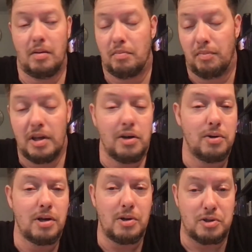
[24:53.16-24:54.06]
Then who
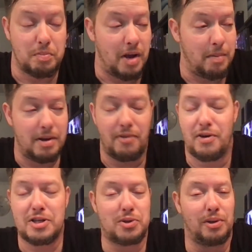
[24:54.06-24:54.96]
knows? Maybe
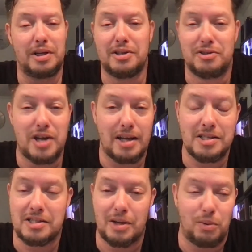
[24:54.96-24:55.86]
eventually Jackson
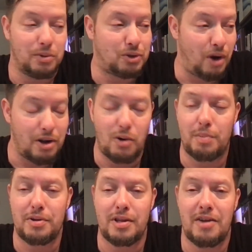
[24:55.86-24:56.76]
State will try to go up
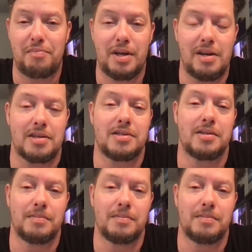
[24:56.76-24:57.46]
to the FBS.